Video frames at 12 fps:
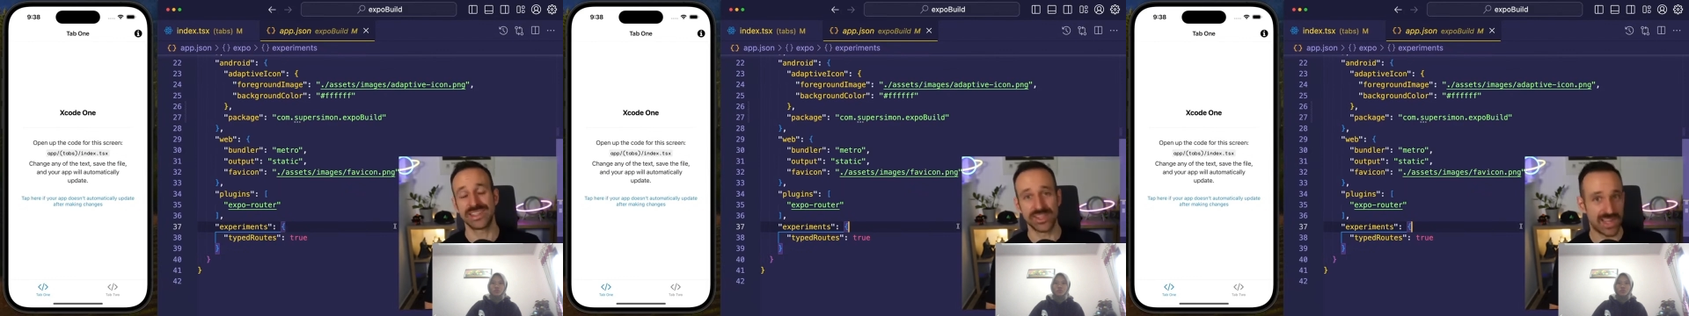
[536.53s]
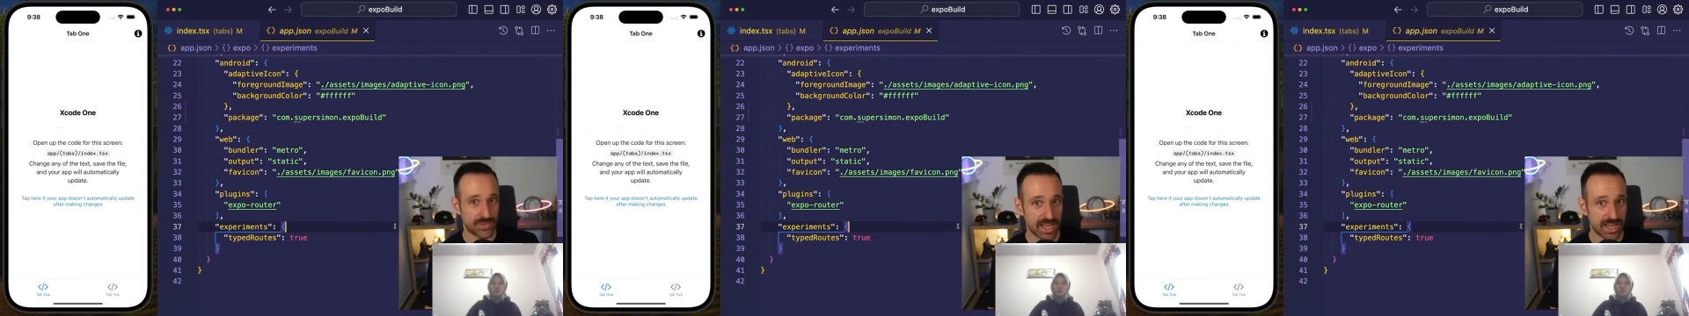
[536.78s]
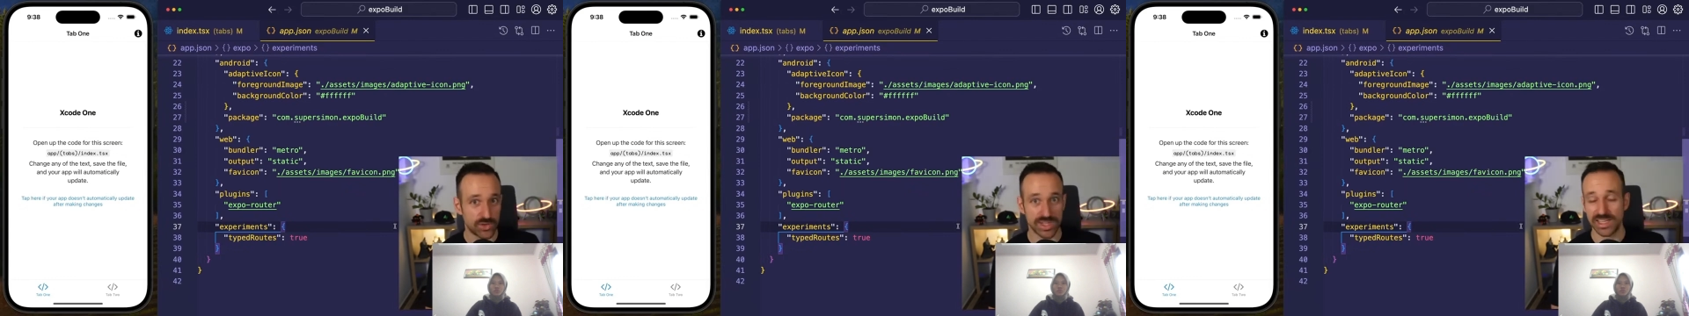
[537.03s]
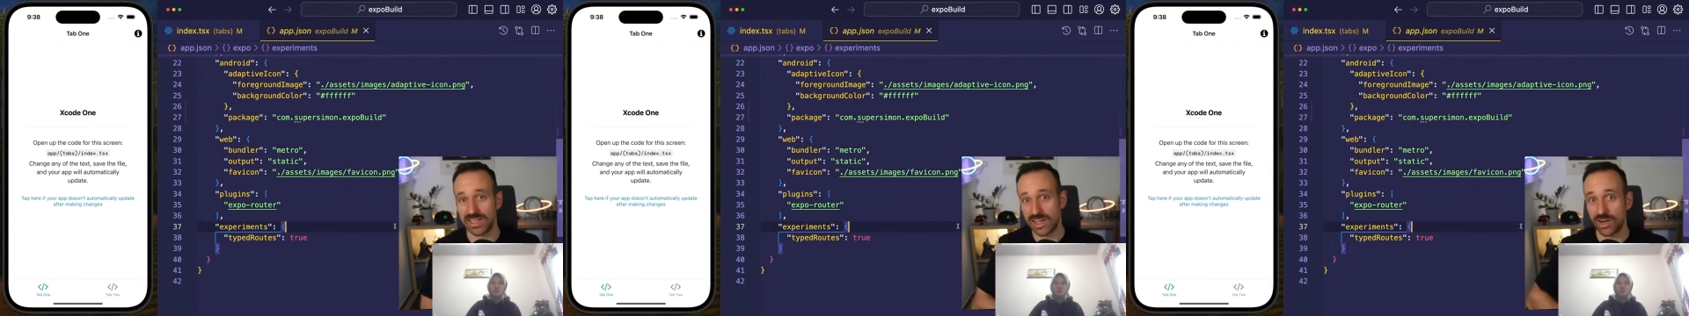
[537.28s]
and then you have
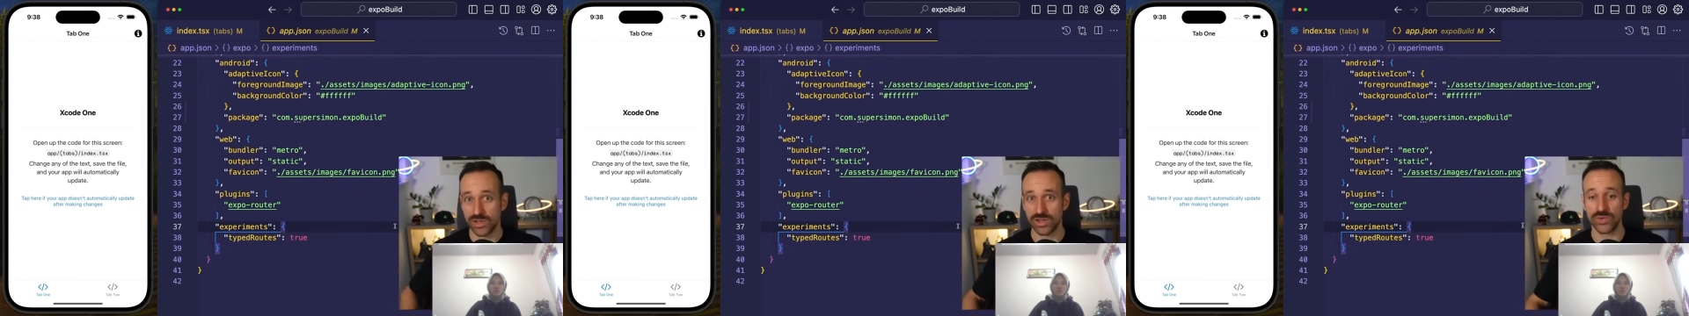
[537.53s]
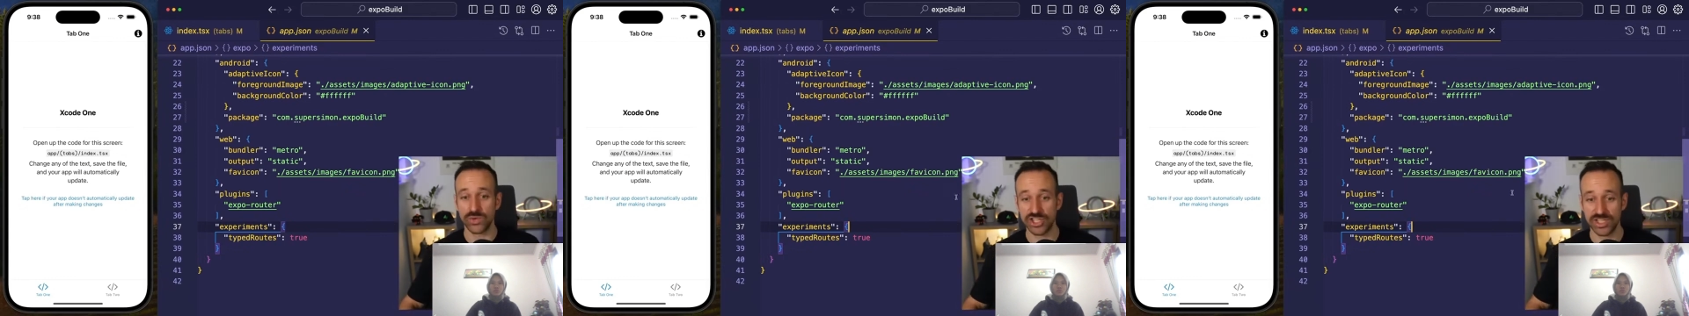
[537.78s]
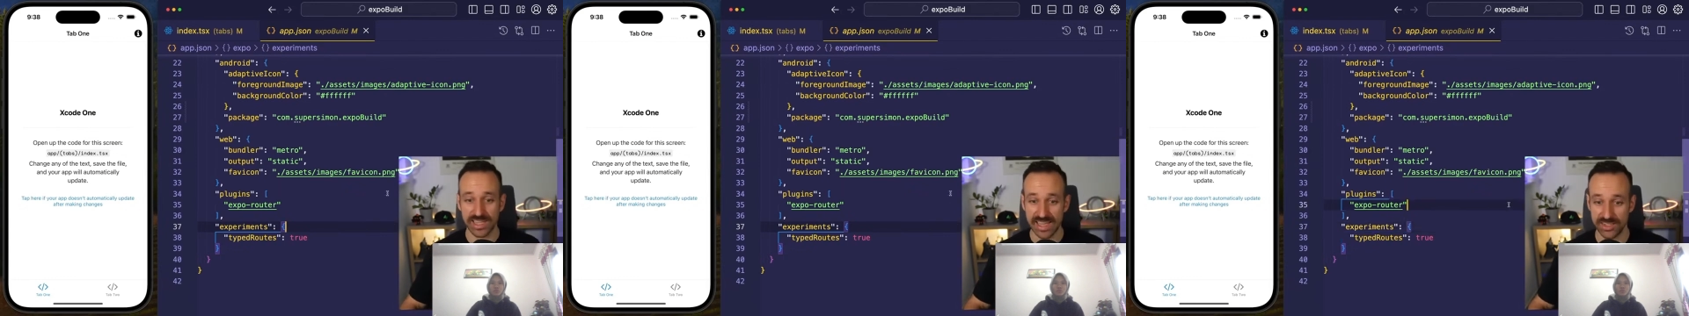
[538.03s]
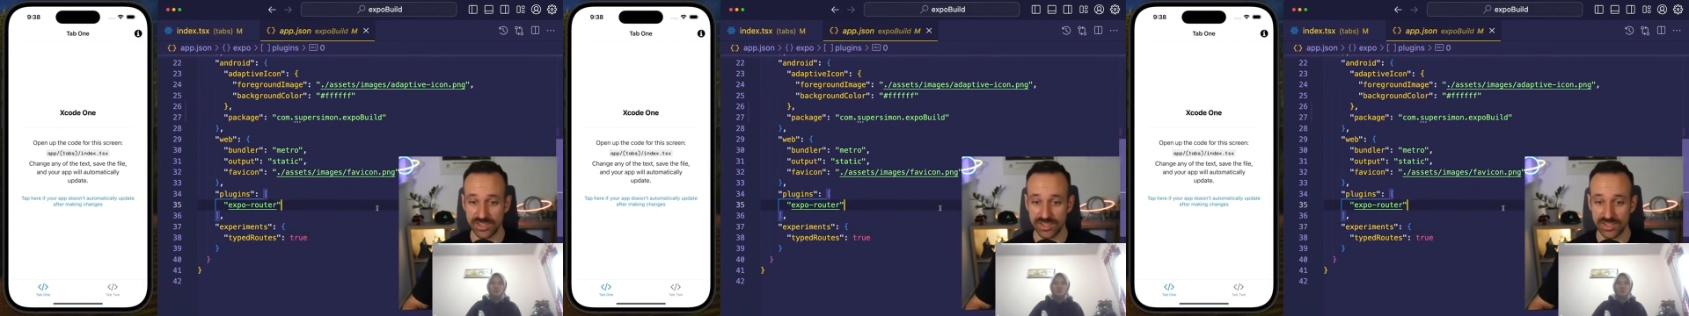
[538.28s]
everything of the configuration again.